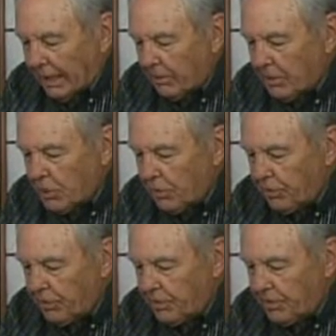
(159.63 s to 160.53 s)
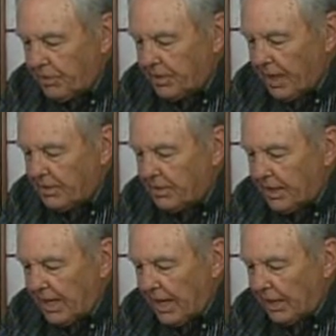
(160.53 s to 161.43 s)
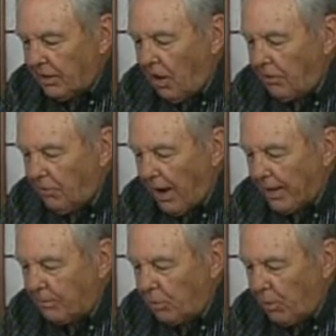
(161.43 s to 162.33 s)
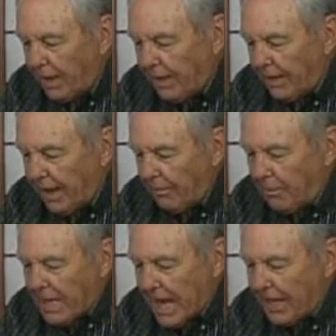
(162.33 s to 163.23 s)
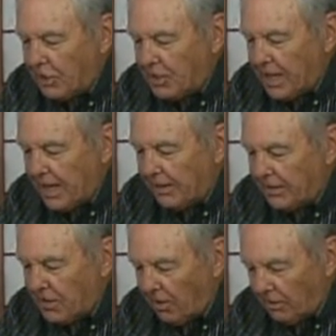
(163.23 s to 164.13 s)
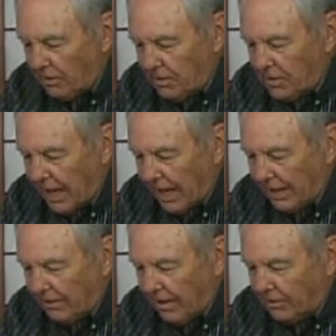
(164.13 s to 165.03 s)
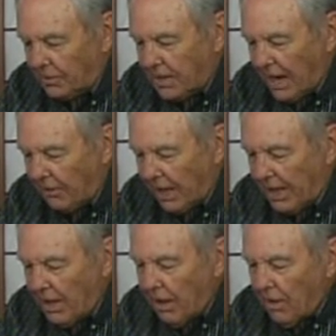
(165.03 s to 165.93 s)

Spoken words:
Commissioners discussed the contract between BHC Consultants and Douglas County